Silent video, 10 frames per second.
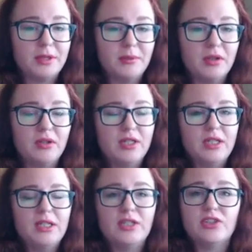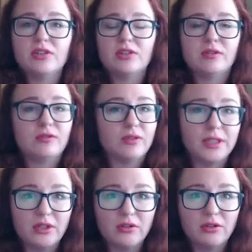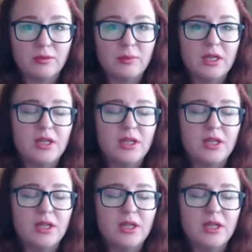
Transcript: community is or your free group,